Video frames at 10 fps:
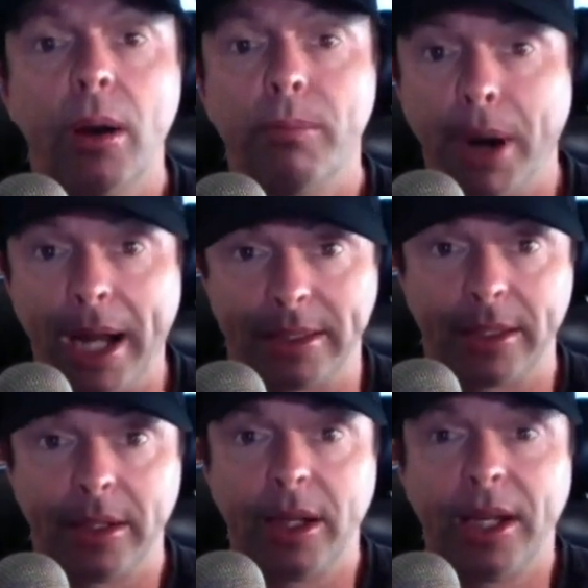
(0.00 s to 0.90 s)
But
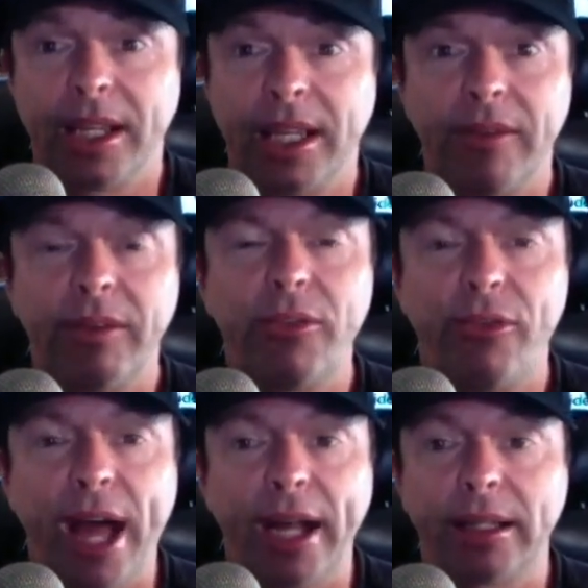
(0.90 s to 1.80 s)
given the
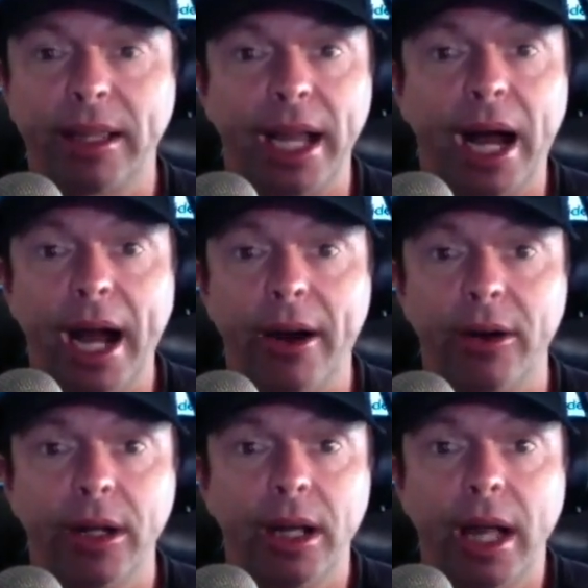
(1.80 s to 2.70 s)
fact that they
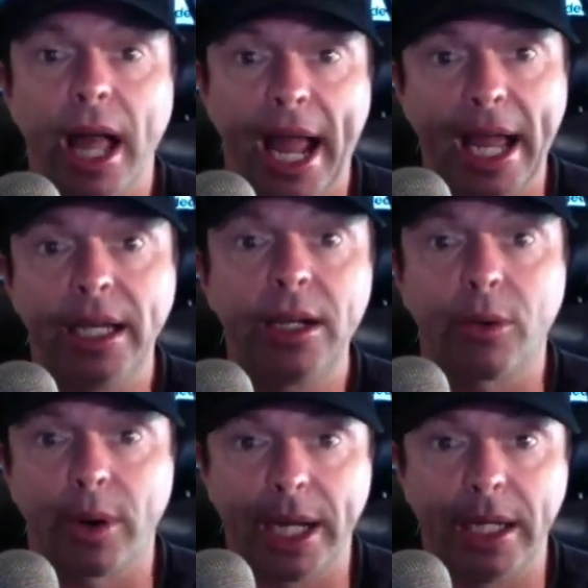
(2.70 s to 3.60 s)
hired Andy
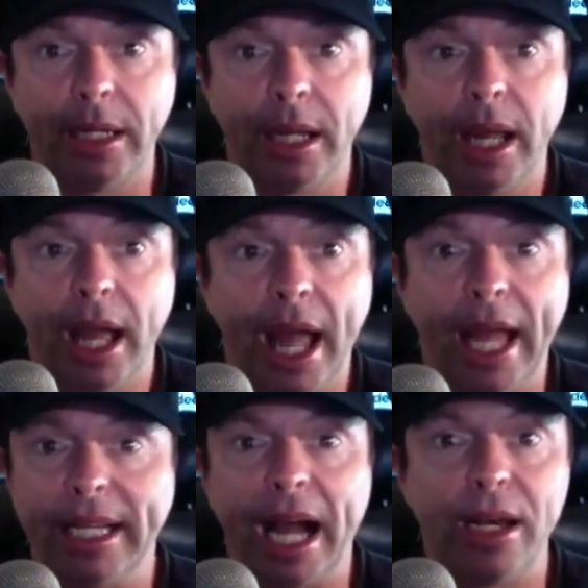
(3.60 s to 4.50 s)
Green
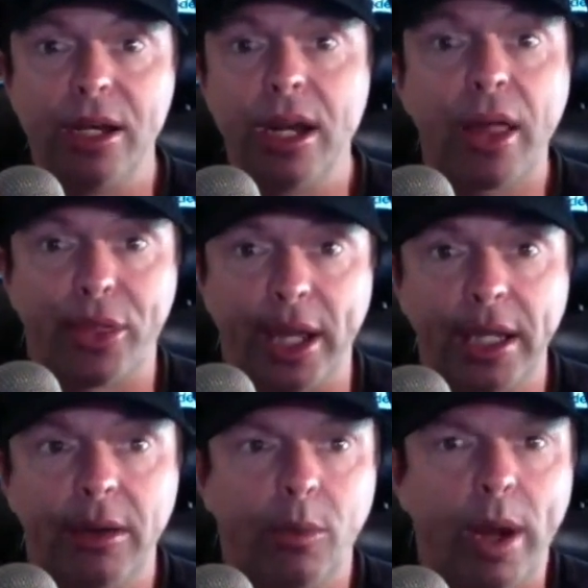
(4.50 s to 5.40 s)
and got
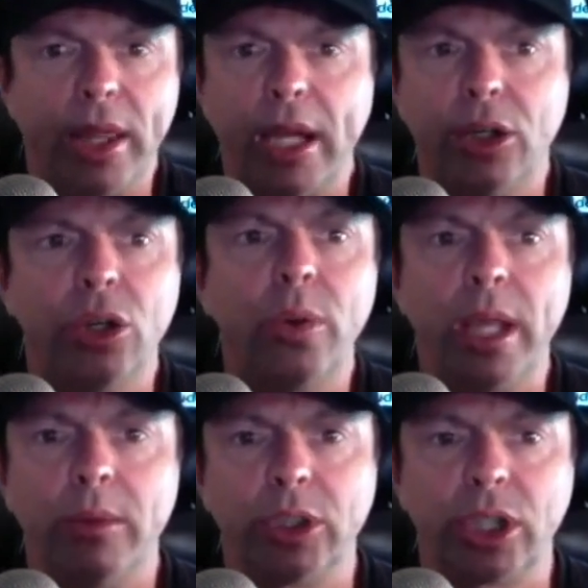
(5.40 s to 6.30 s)
nothing when they knew
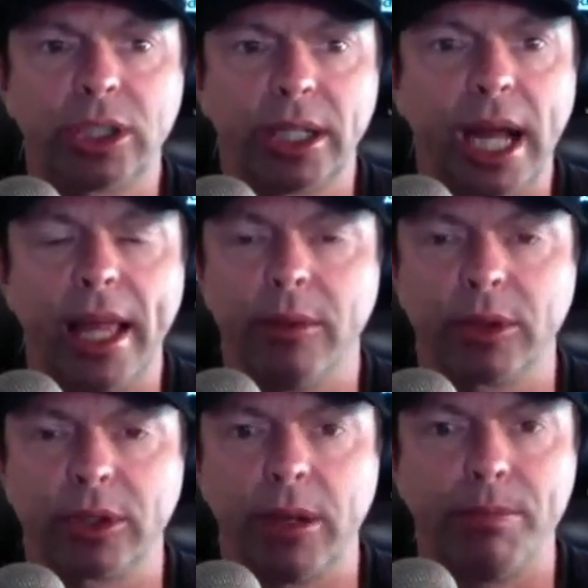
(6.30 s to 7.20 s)
he was just a guy that
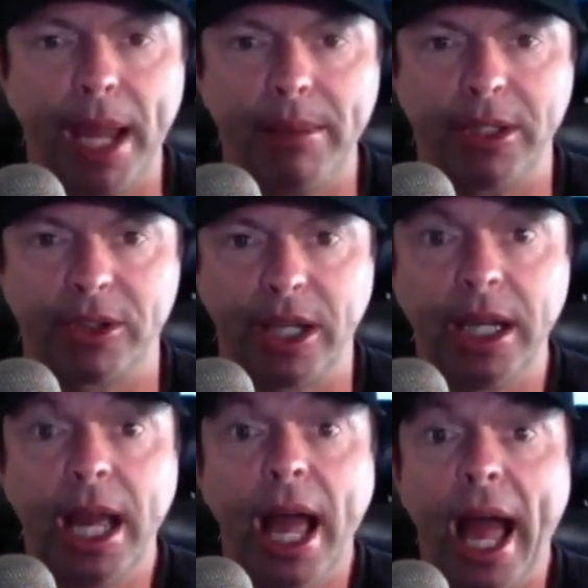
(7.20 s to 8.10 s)
was going to babysit,
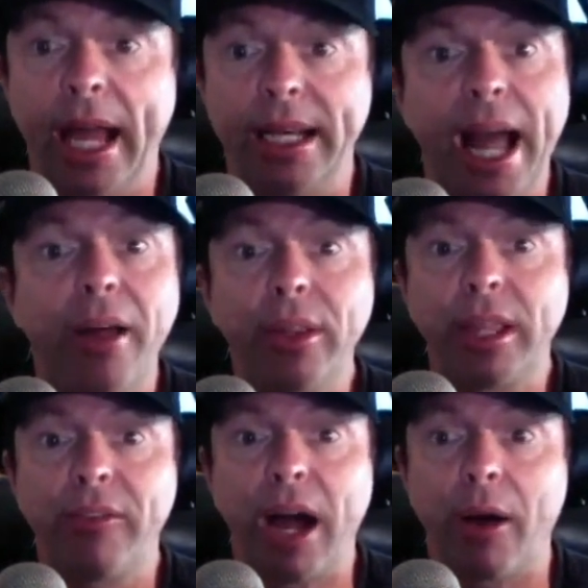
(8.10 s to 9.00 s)
and now that
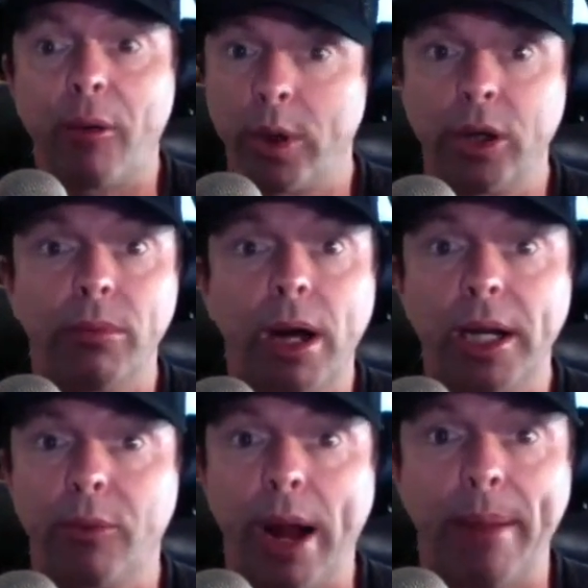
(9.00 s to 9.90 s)
they've got real
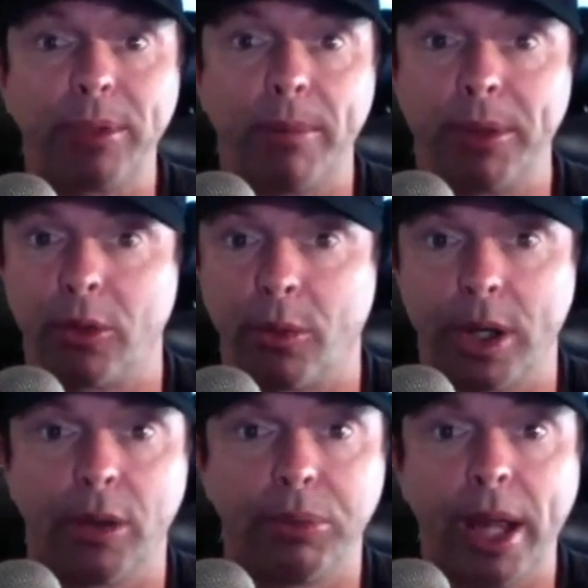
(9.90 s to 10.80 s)
money wrapped up into
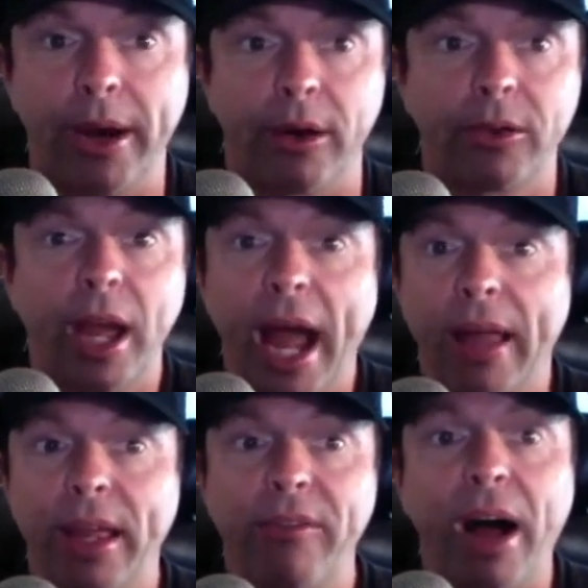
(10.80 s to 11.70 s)
real players
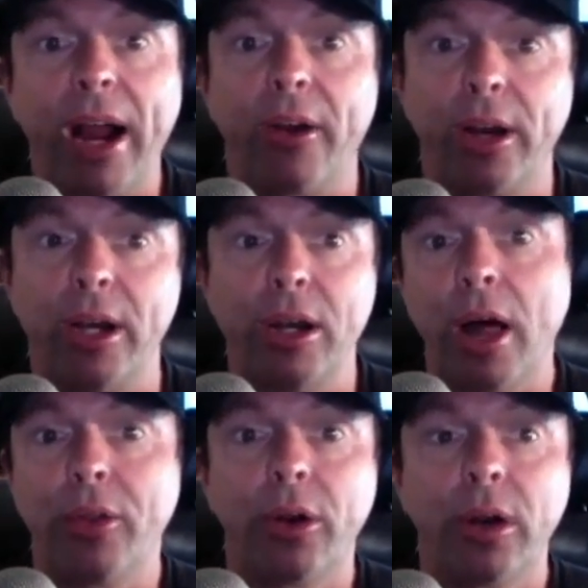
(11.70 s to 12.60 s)
and they've hired
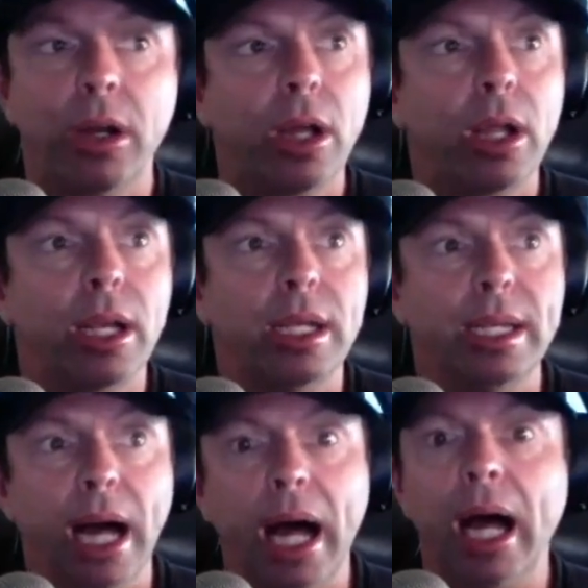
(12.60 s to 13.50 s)
another
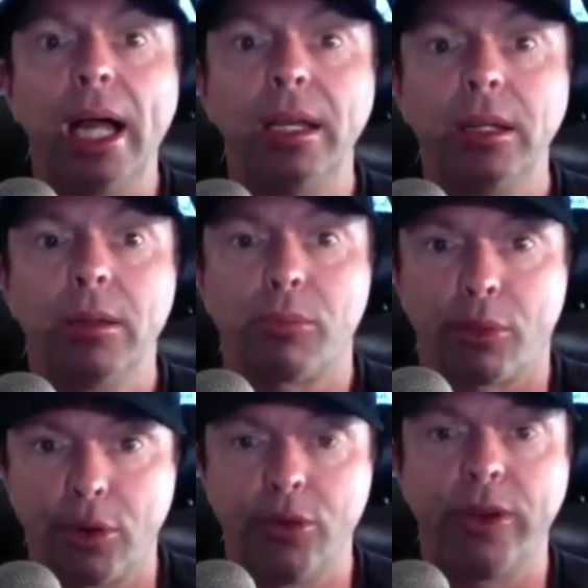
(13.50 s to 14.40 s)

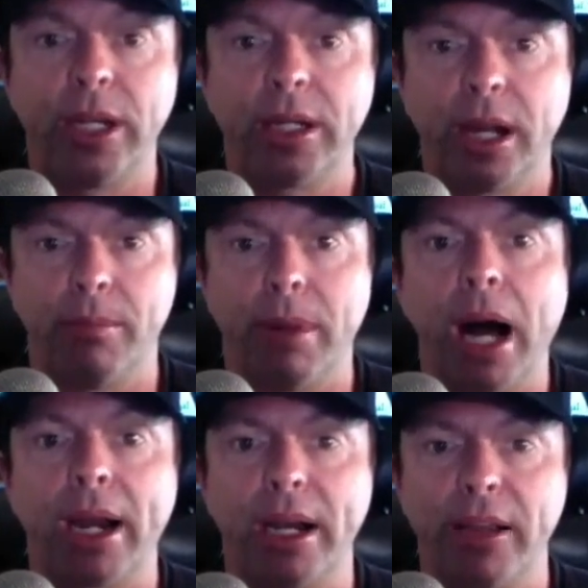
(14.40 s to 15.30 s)
non-proven
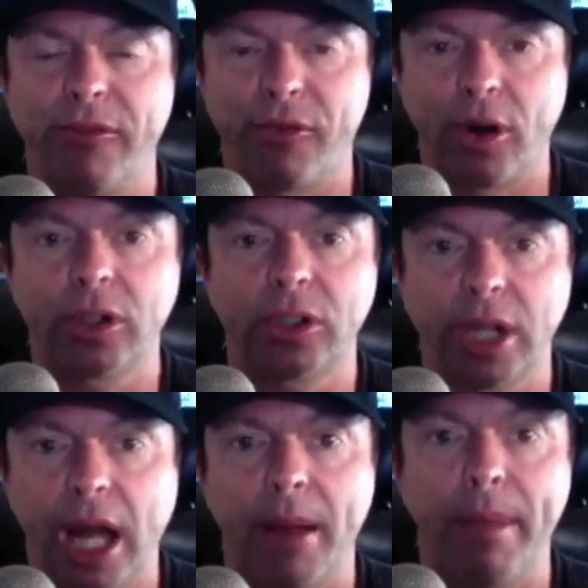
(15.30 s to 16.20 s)
commodity
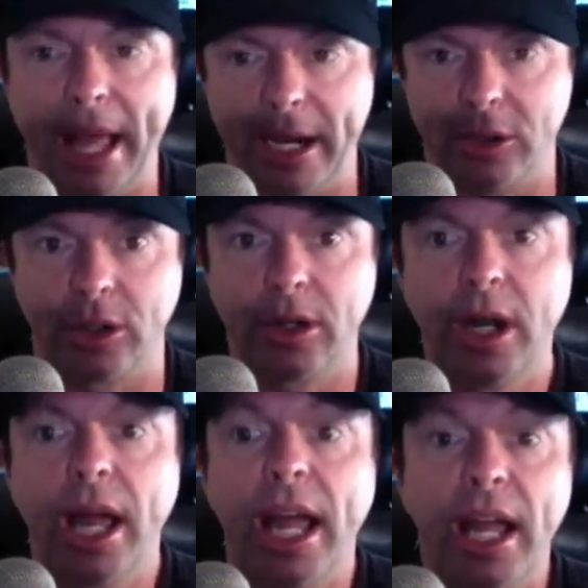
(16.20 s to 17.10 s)
first-time manager,
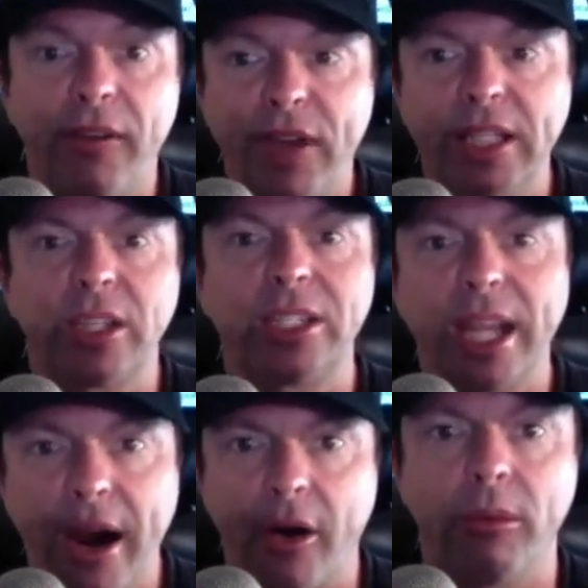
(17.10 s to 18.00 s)
if he's a
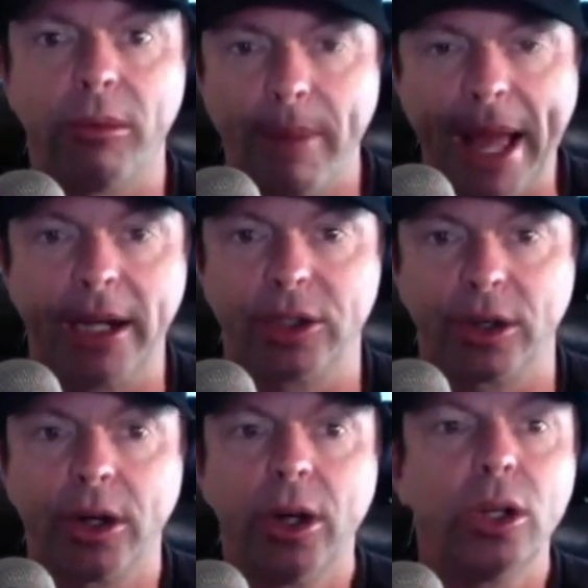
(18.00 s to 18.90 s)
terrible
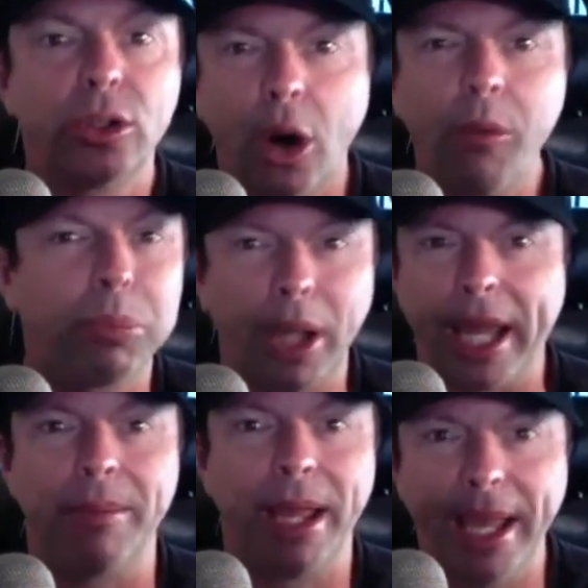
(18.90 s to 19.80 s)
manager, don't
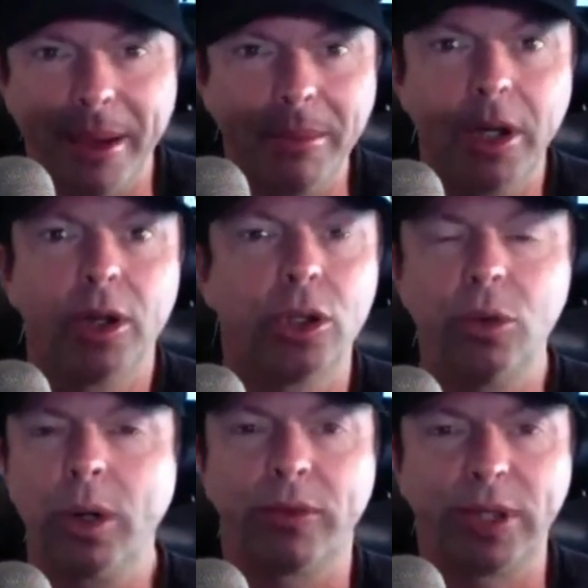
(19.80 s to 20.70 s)
blame him.
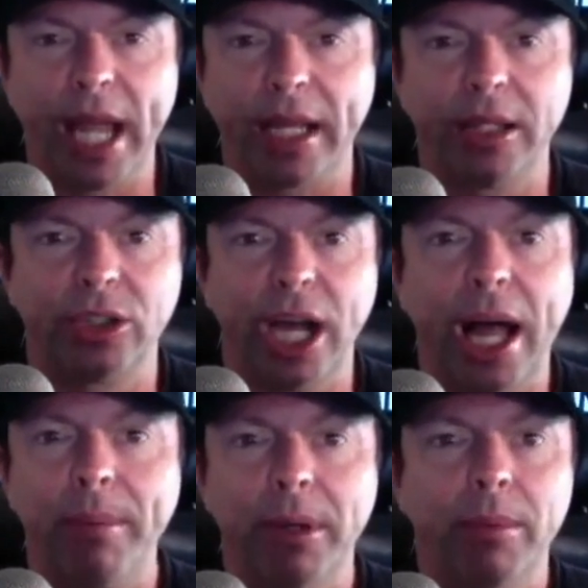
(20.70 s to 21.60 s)
You would have taken the
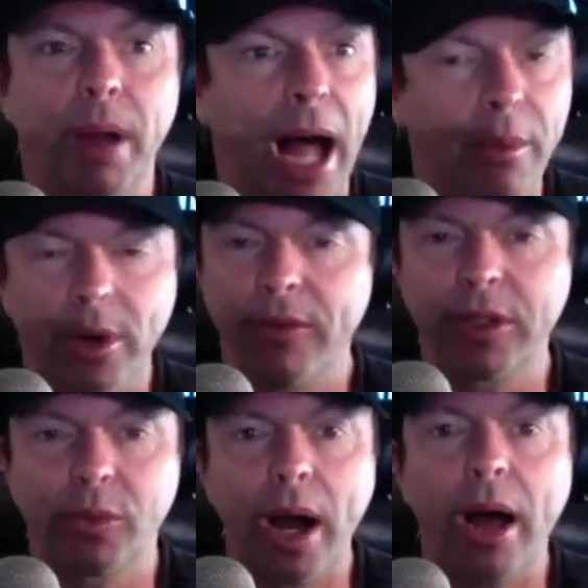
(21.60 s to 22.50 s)
job. I would have
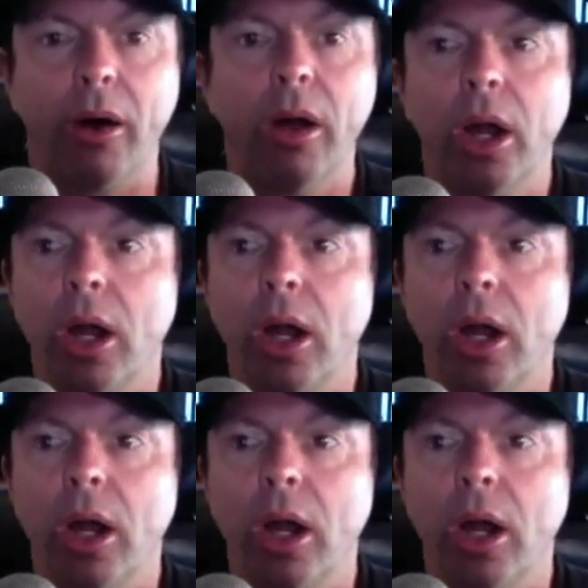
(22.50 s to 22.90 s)
as well.